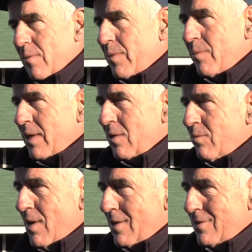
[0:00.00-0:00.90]
I'm not making
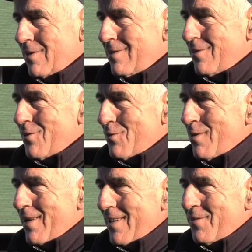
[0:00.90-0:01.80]
apologies to
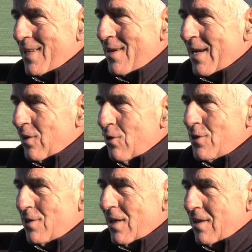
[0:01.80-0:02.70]
nobody. I mean, I got a
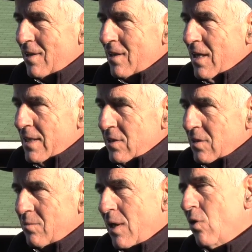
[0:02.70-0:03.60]
long shot in the
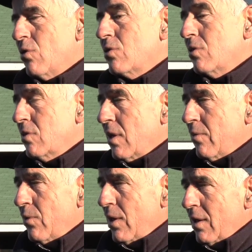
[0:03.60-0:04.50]
Classic. My owner's the
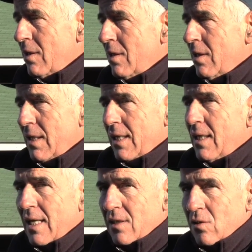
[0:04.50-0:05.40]
same way.
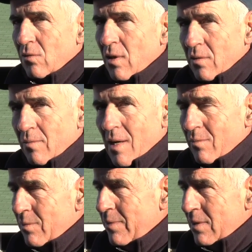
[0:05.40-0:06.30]
He likes to run.
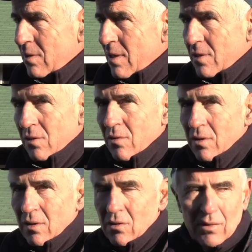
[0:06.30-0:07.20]
Bob LaPenta likes to
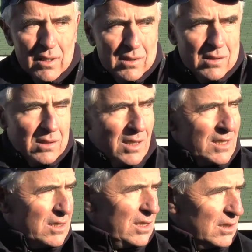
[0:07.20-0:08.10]
run in these races, and
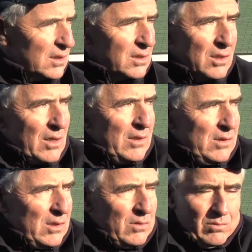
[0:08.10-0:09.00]
that's it. So I
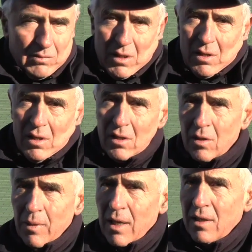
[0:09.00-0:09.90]
don't know.
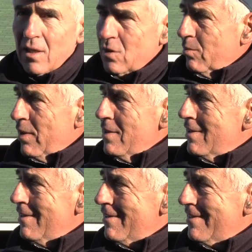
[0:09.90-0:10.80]
To me, I think it's a blessing.